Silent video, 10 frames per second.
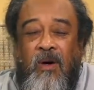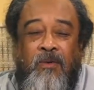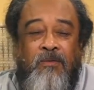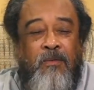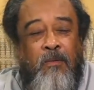
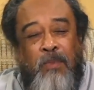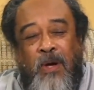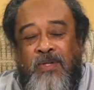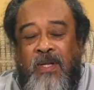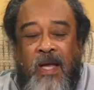of
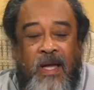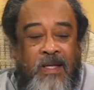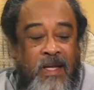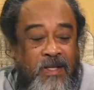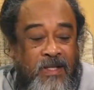personal
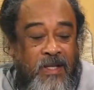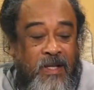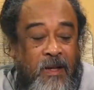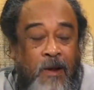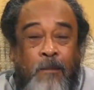
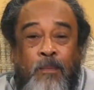identity,